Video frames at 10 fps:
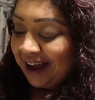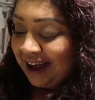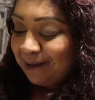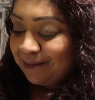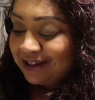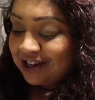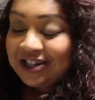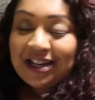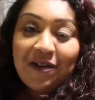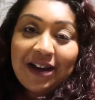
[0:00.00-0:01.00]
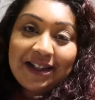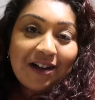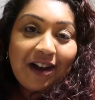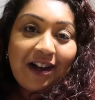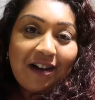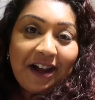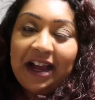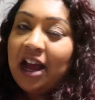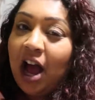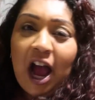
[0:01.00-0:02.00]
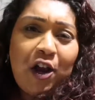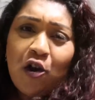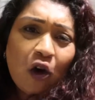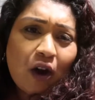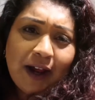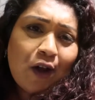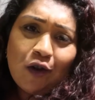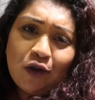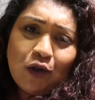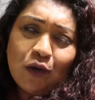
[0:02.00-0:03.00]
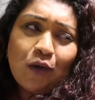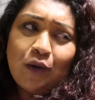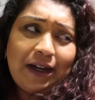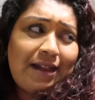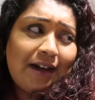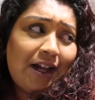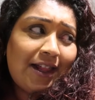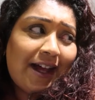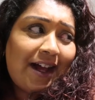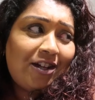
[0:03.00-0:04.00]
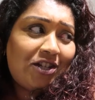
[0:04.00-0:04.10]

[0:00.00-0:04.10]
um, so she definitely needs highlight and not like contour or anything like that,